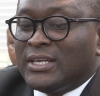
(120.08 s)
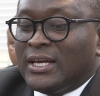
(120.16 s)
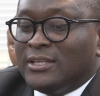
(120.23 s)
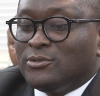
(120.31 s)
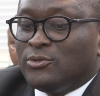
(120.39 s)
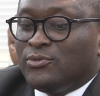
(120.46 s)

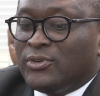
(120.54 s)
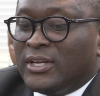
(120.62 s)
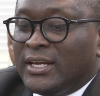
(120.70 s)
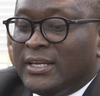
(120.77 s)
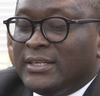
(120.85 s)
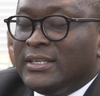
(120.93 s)
tons of
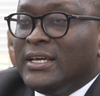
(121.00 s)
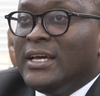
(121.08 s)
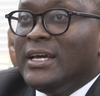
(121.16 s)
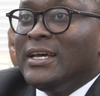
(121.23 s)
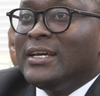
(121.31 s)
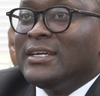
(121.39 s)
grain
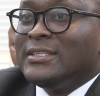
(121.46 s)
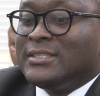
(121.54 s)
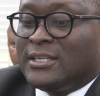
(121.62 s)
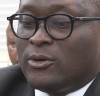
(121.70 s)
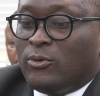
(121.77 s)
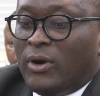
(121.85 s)
is
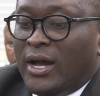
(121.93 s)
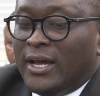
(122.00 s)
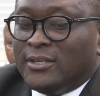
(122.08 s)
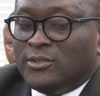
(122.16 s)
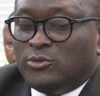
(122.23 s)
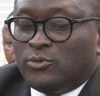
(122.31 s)

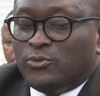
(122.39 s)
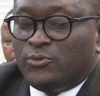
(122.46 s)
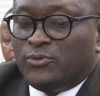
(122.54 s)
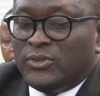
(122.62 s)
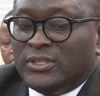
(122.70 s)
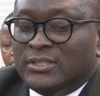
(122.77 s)
required to
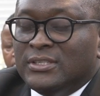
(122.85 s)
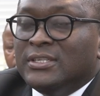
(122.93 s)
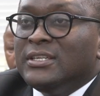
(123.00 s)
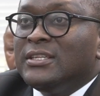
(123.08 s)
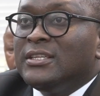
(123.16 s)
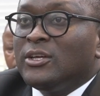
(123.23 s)
feed
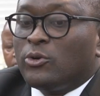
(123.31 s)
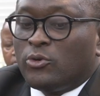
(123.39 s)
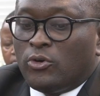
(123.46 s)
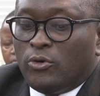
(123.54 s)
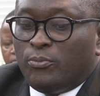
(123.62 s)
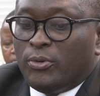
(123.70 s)
the
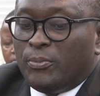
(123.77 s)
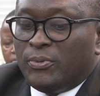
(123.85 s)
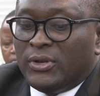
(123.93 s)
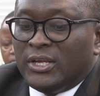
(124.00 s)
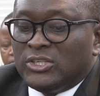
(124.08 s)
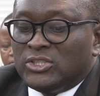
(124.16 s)
rural
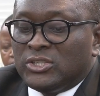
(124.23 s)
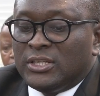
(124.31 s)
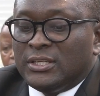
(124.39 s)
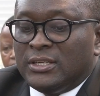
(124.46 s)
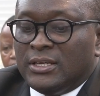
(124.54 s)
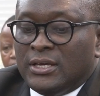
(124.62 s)

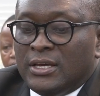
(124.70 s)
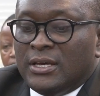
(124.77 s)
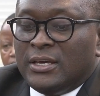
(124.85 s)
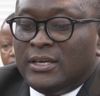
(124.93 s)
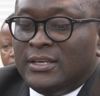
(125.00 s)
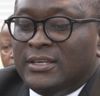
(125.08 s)
population
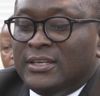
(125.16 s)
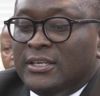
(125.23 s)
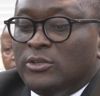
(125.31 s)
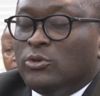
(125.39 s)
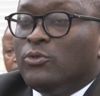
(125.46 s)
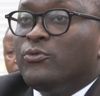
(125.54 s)
in
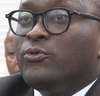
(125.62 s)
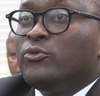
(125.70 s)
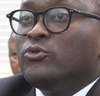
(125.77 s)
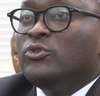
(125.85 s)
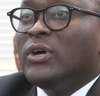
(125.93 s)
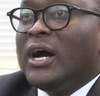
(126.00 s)
need of
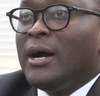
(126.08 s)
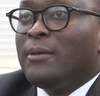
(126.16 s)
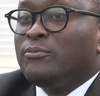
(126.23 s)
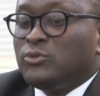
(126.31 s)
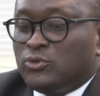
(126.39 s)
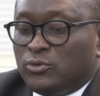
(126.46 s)
food
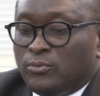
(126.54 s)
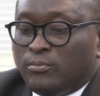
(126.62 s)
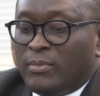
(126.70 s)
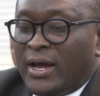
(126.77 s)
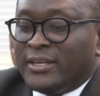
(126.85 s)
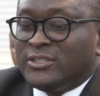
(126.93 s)
up to
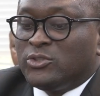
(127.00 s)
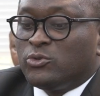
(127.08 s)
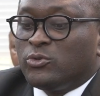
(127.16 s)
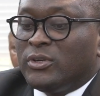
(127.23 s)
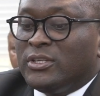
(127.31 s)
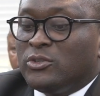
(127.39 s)
March
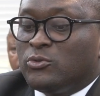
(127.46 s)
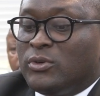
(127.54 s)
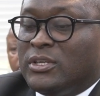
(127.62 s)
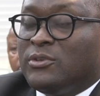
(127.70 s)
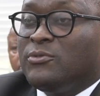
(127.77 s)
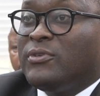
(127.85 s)

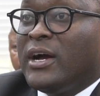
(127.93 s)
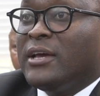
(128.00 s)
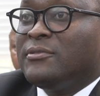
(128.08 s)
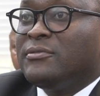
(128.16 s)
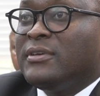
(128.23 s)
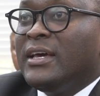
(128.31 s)
2025
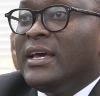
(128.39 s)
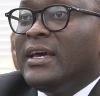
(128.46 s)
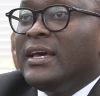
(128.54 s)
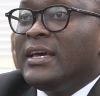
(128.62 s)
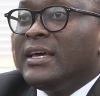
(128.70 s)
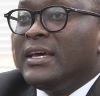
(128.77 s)

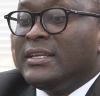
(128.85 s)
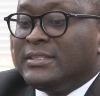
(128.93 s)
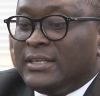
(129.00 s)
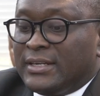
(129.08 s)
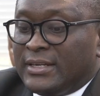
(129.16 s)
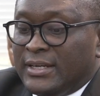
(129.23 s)
at
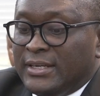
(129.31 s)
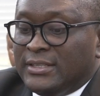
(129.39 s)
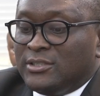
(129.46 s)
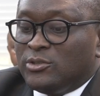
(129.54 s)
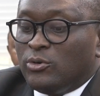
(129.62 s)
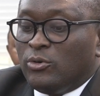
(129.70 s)
a
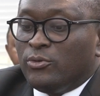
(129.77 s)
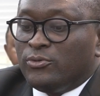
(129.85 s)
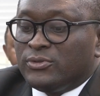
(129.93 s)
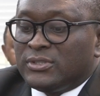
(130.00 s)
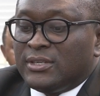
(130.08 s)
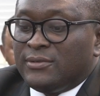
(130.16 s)
rate
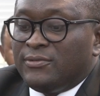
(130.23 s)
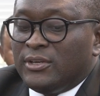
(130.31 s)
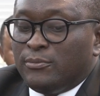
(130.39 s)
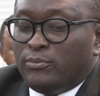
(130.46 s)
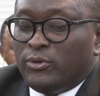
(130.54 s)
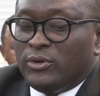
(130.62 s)
of
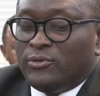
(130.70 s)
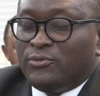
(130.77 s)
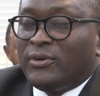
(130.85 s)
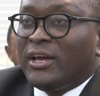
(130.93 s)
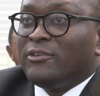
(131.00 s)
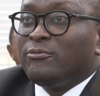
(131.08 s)

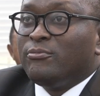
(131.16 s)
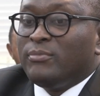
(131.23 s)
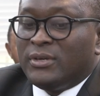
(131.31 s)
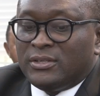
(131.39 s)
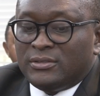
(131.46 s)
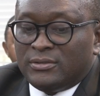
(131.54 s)
7.5
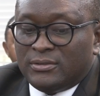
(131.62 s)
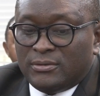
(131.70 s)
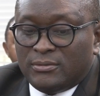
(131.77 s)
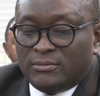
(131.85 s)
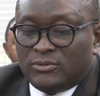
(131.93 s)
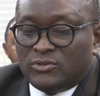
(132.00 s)

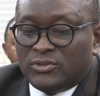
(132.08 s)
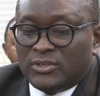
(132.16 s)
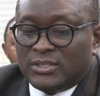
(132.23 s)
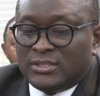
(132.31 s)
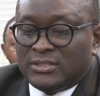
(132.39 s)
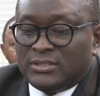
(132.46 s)

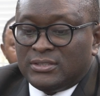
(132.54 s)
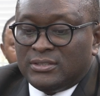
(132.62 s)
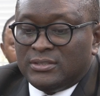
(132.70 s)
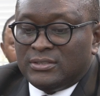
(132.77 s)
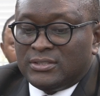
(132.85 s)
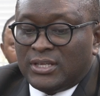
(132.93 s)
metric
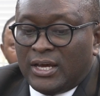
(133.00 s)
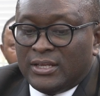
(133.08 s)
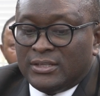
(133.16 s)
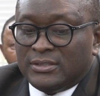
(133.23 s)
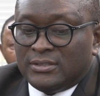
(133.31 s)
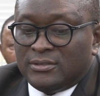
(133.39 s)

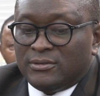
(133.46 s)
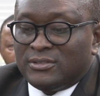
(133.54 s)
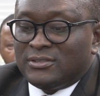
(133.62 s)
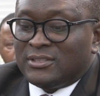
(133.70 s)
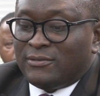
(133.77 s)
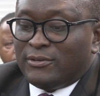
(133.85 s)
tons,
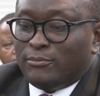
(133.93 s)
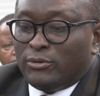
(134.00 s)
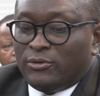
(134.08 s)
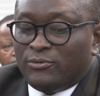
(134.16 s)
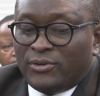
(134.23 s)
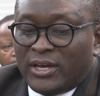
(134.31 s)

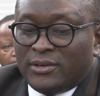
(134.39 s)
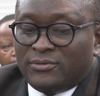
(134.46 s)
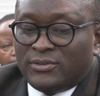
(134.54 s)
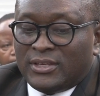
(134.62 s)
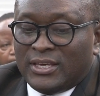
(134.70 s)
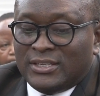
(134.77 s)
7.5
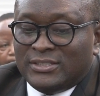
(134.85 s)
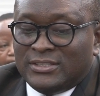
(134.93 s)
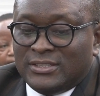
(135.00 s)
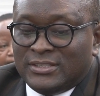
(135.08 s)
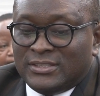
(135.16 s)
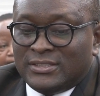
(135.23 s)

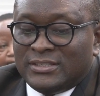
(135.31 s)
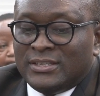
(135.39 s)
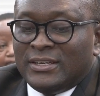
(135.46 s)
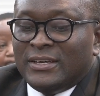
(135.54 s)
kgs